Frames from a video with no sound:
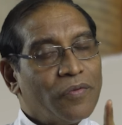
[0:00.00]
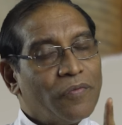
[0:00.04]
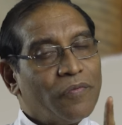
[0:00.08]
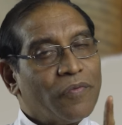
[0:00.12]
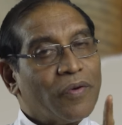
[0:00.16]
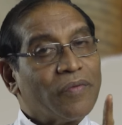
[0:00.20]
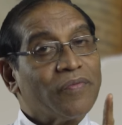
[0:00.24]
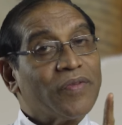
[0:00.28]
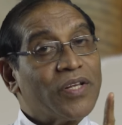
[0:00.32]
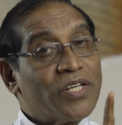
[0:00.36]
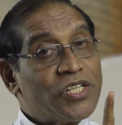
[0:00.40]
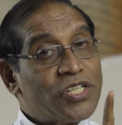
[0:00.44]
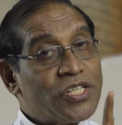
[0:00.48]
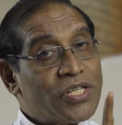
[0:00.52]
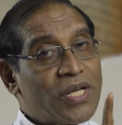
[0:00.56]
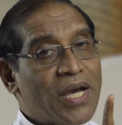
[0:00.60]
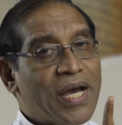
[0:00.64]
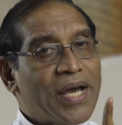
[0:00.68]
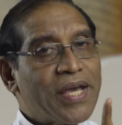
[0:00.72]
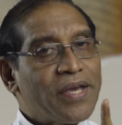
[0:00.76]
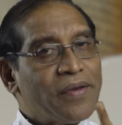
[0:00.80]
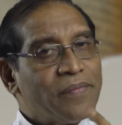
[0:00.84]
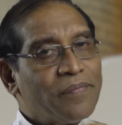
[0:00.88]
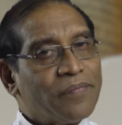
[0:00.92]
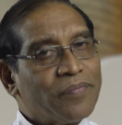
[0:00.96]
from the
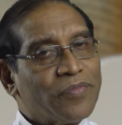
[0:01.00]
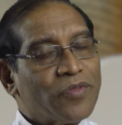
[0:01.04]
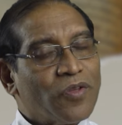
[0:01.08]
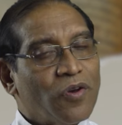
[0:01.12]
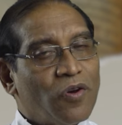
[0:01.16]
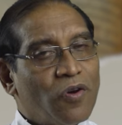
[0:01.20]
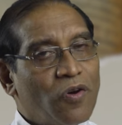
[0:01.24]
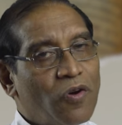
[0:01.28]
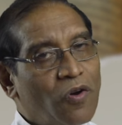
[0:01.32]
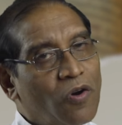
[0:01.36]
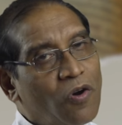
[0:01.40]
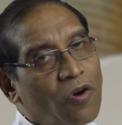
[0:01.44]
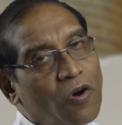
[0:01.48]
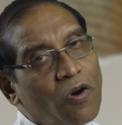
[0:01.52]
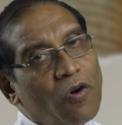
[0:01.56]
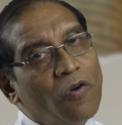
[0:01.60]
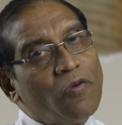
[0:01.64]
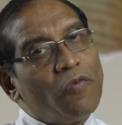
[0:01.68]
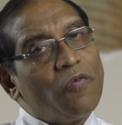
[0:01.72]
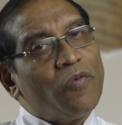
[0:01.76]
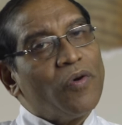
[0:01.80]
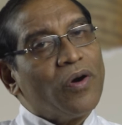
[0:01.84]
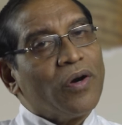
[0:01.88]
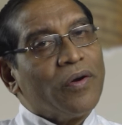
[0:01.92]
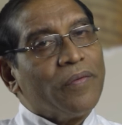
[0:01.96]
time
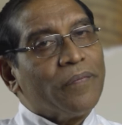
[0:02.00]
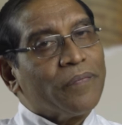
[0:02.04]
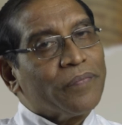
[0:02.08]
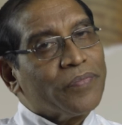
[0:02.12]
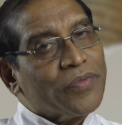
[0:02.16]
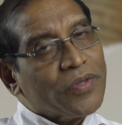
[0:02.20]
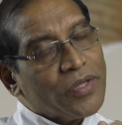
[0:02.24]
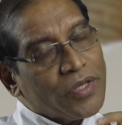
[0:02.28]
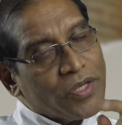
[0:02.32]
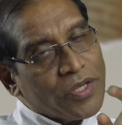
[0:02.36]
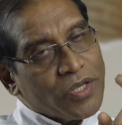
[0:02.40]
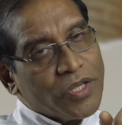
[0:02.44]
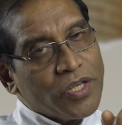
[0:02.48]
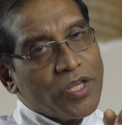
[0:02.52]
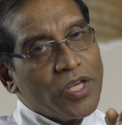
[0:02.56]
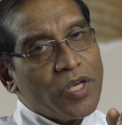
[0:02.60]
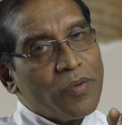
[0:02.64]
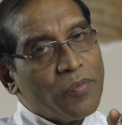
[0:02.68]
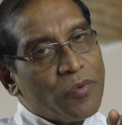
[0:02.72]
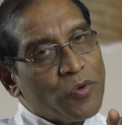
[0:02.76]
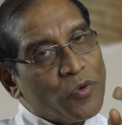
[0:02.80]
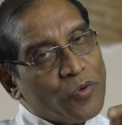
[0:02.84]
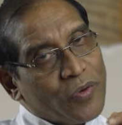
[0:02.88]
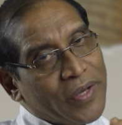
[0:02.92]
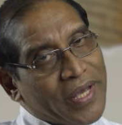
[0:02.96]
of
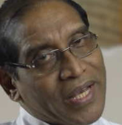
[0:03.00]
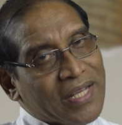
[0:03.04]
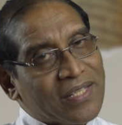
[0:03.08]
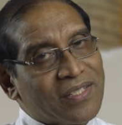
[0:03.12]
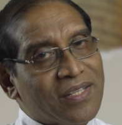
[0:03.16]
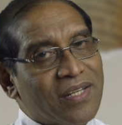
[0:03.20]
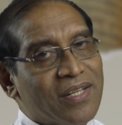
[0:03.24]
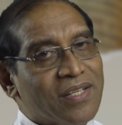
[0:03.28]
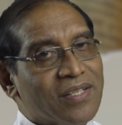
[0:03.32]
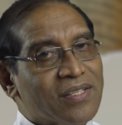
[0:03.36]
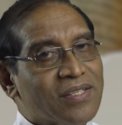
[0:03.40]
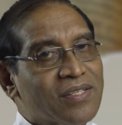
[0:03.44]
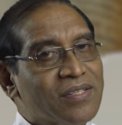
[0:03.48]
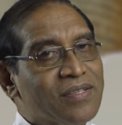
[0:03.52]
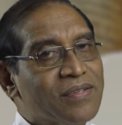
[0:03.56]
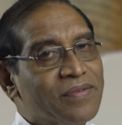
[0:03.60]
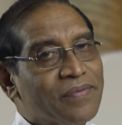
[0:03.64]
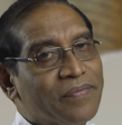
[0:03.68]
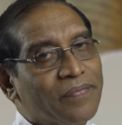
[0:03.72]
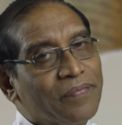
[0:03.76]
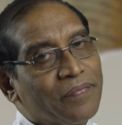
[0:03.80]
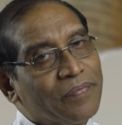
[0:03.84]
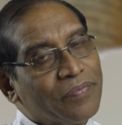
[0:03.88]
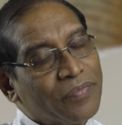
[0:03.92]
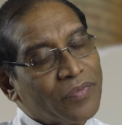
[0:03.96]
Hebrew Exodus
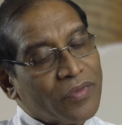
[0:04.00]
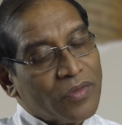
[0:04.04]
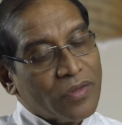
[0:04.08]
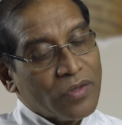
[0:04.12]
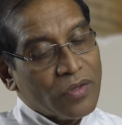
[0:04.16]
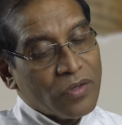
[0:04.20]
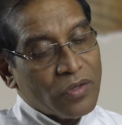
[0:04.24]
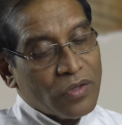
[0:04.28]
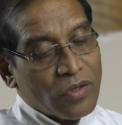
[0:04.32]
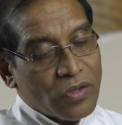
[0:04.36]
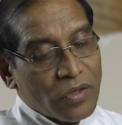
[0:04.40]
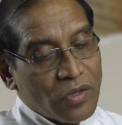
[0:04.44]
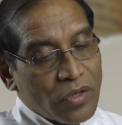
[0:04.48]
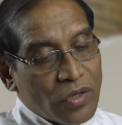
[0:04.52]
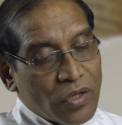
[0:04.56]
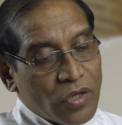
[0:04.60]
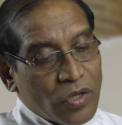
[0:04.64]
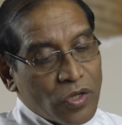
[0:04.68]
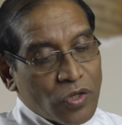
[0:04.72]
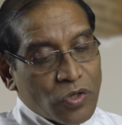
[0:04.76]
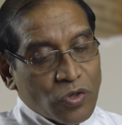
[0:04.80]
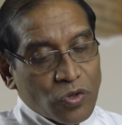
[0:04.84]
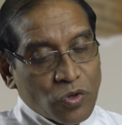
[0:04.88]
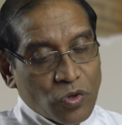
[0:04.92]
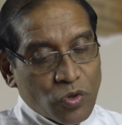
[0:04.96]

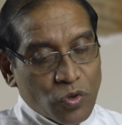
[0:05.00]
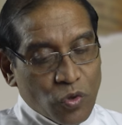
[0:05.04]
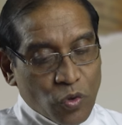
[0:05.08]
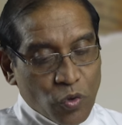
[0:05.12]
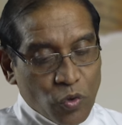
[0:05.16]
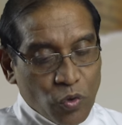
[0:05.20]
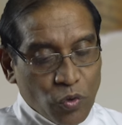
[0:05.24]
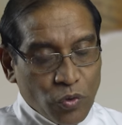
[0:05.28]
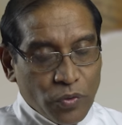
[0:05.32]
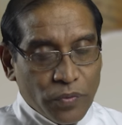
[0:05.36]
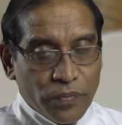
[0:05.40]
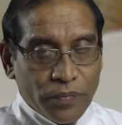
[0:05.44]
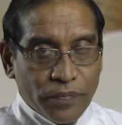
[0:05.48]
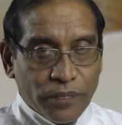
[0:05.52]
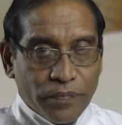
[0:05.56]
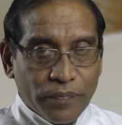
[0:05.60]
through